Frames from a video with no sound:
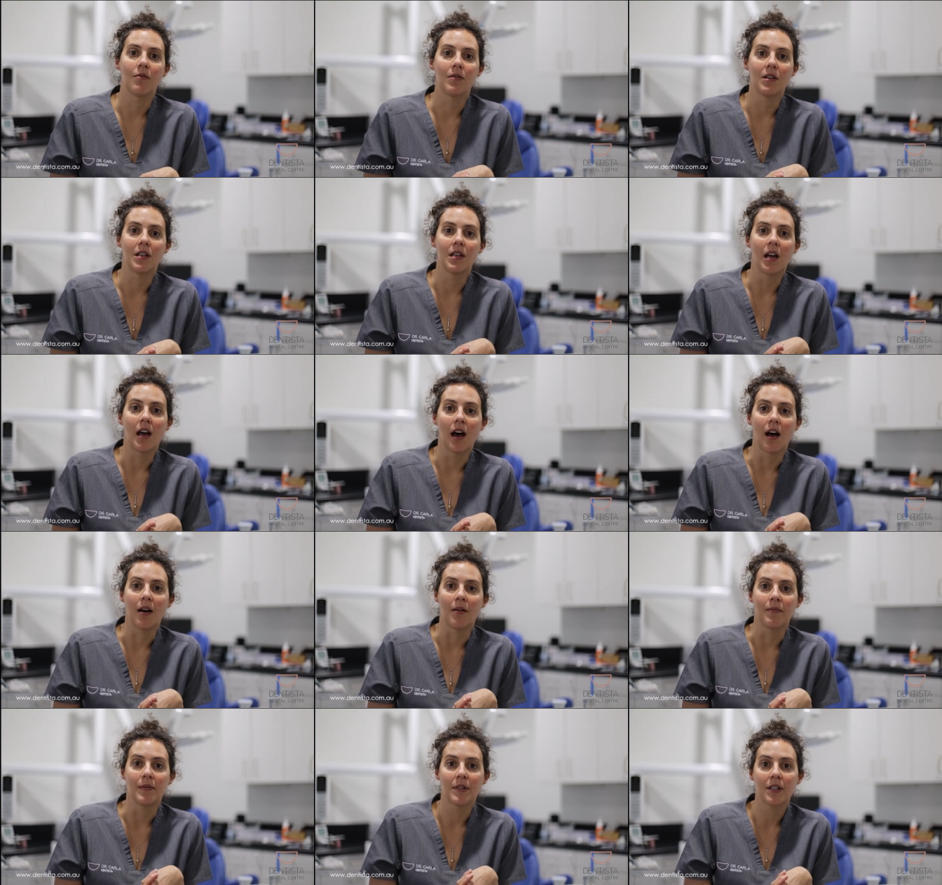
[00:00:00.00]
We
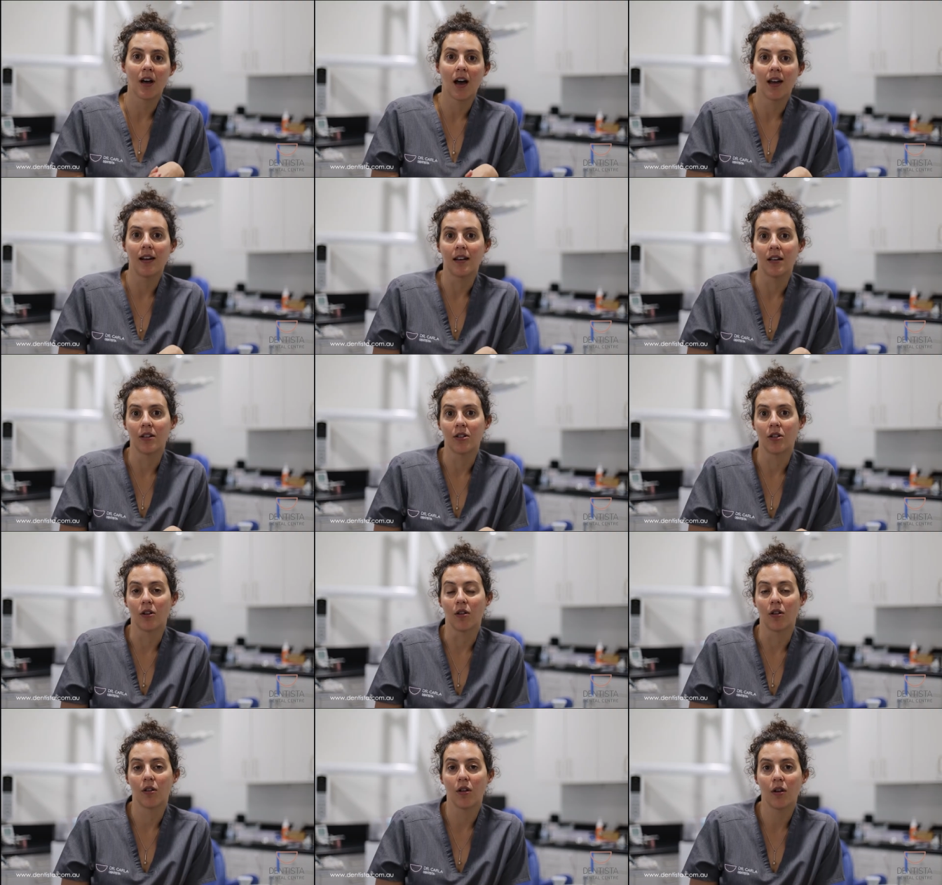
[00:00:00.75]
um, tighten it
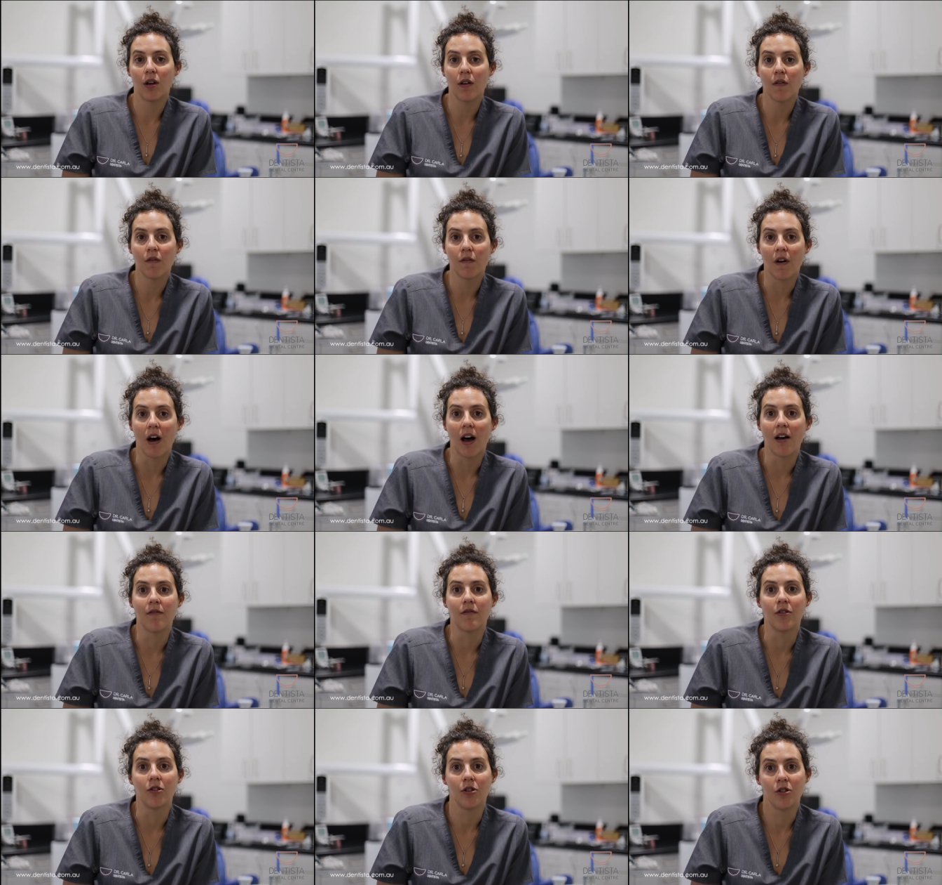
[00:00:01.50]
to
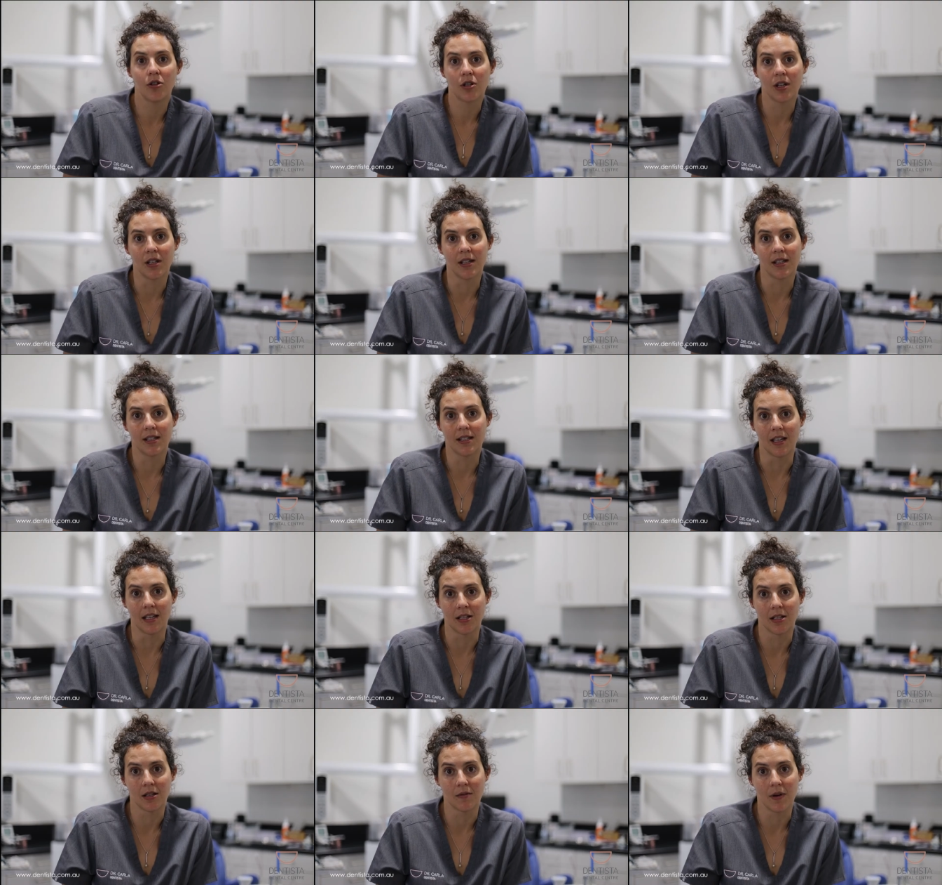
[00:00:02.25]
thirty-five Newton
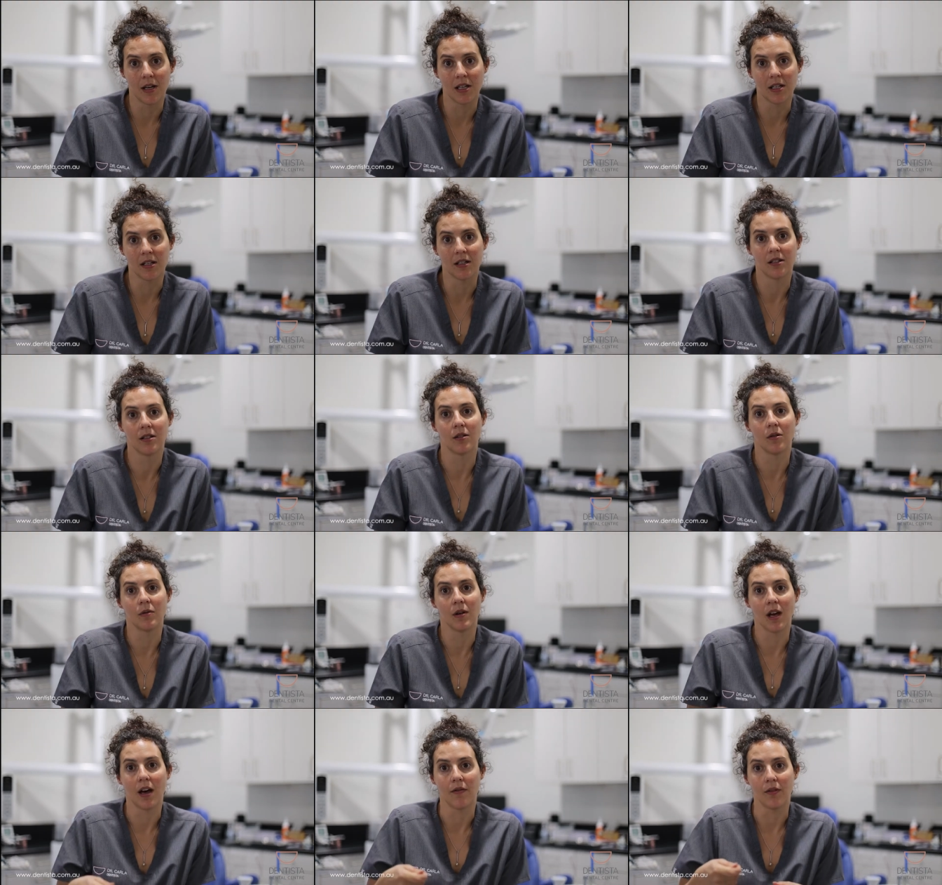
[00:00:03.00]
centimeters. So
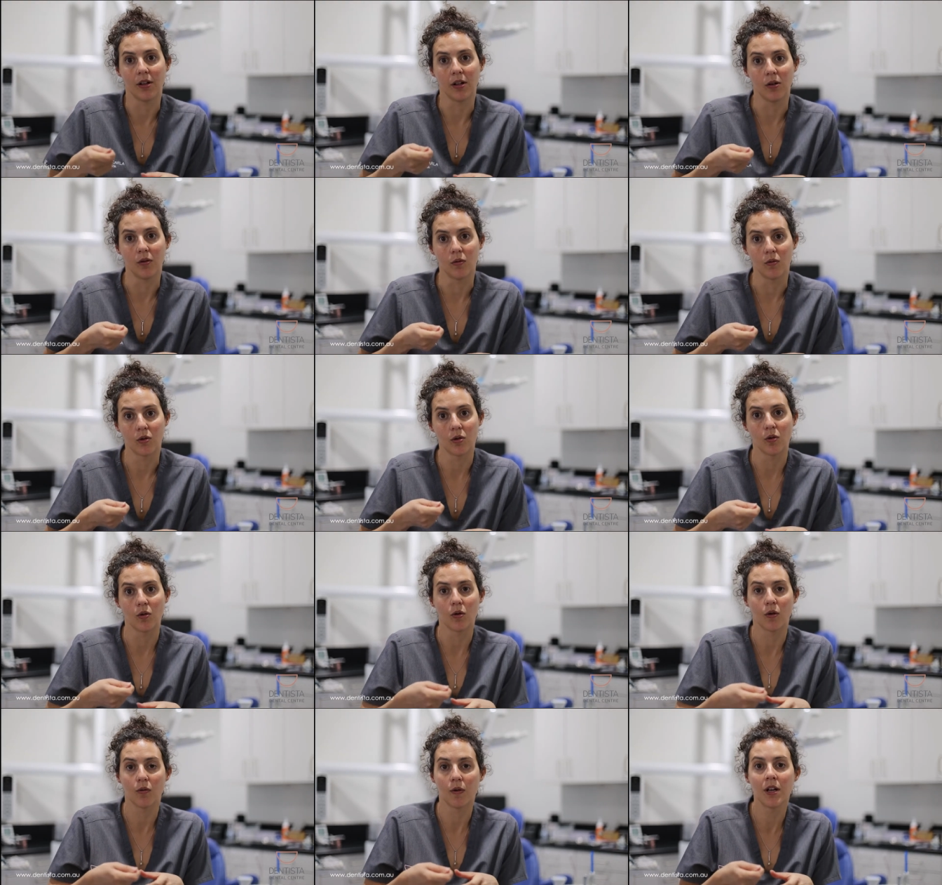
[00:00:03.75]
we have a little
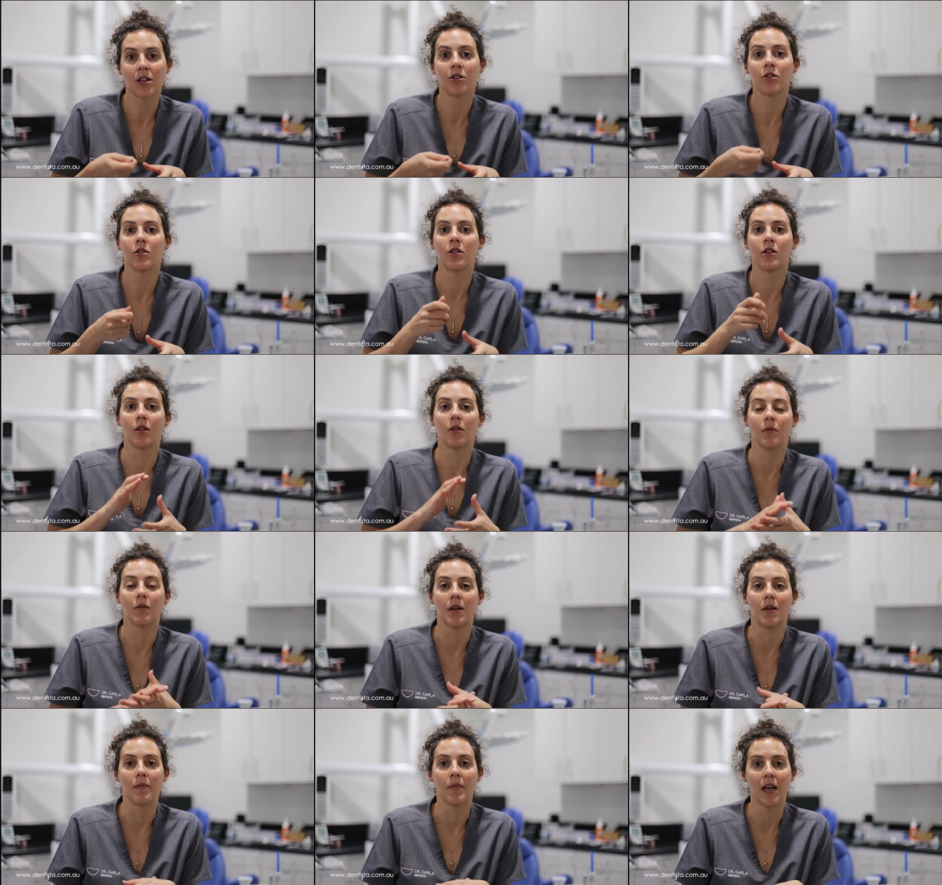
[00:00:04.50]
torque wrench that
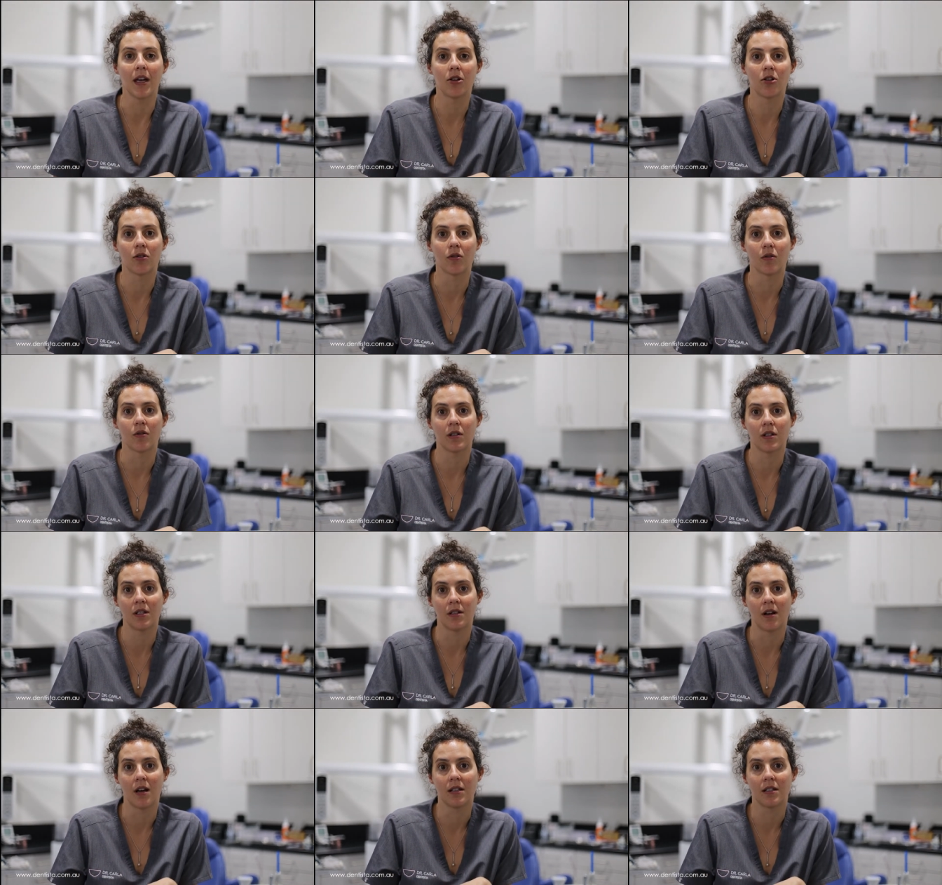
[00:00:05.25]
we make sure
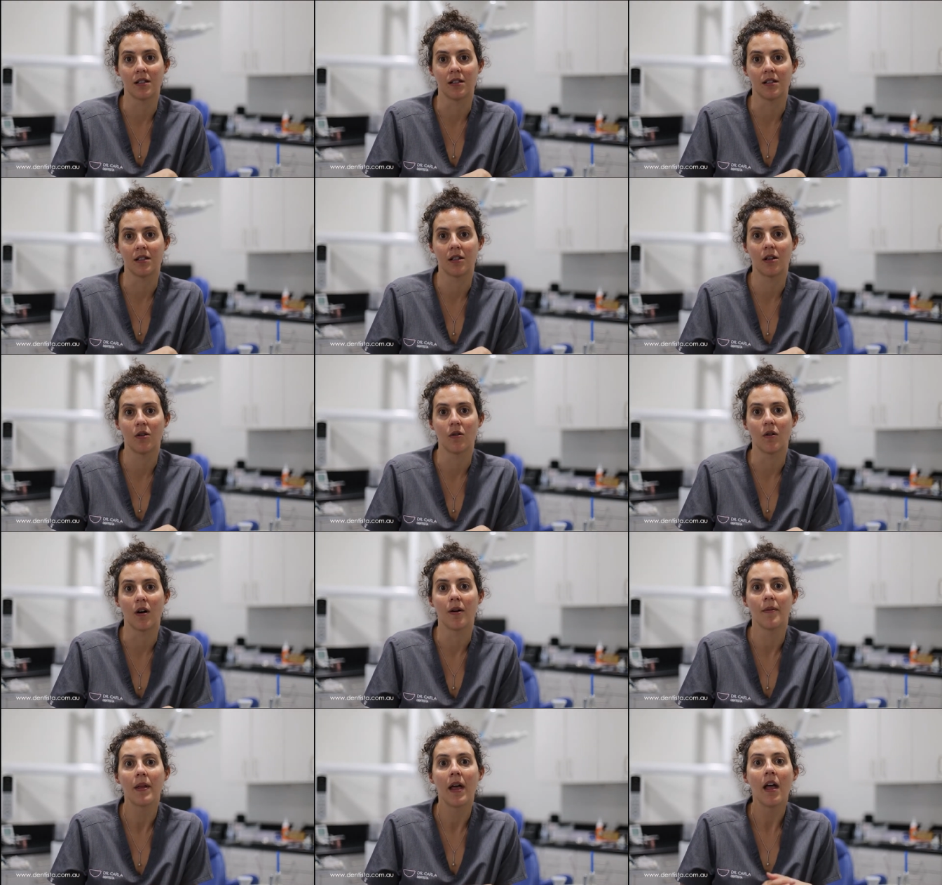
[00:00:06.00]
it's nice and
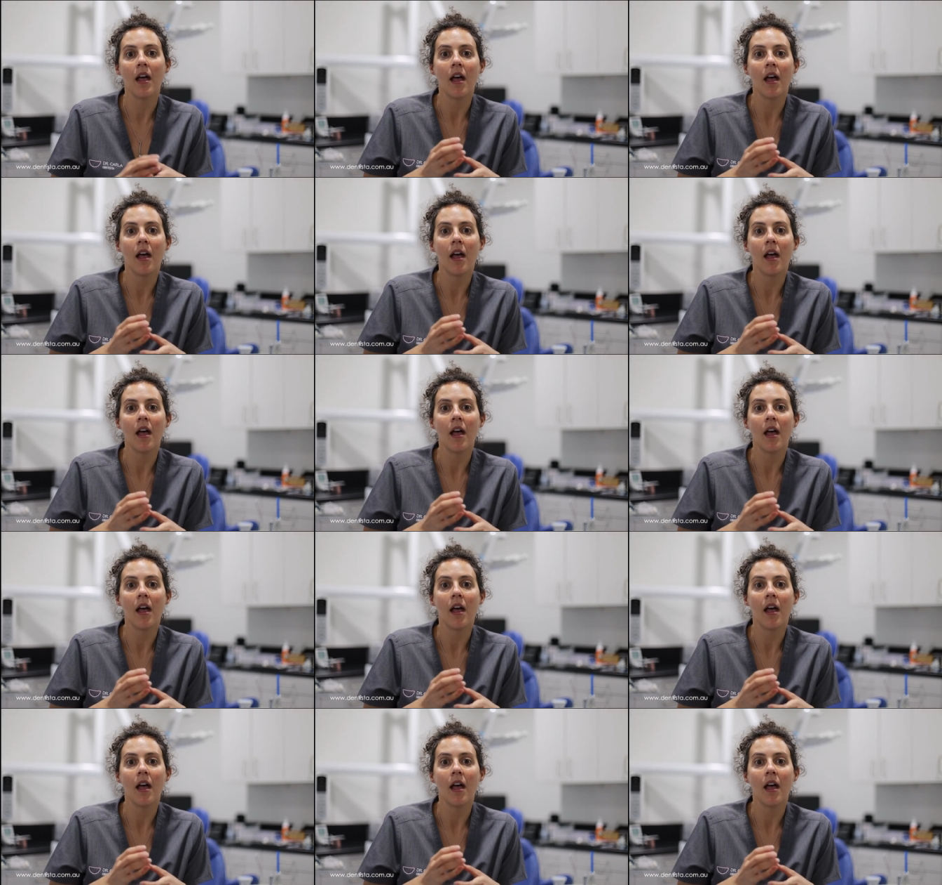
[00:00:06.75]
secure.